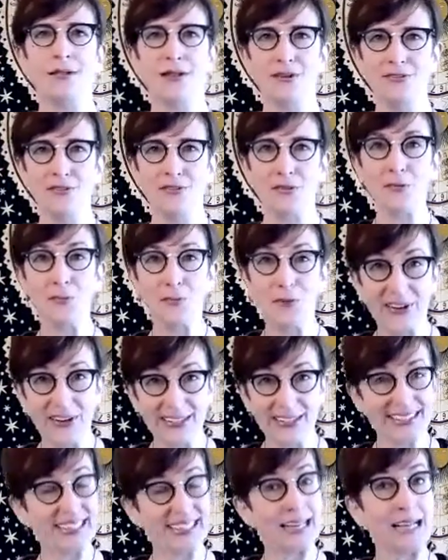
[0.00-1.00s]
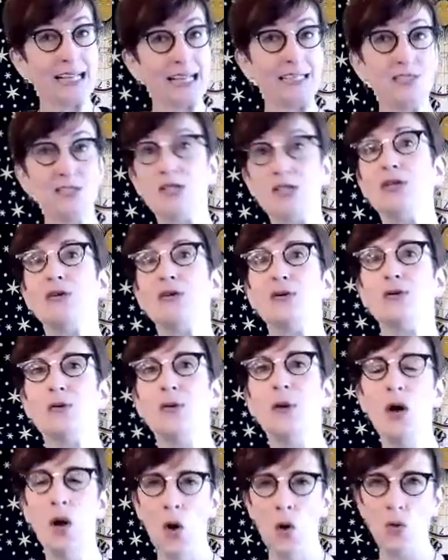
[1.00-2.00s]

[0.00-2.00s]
of the work that I do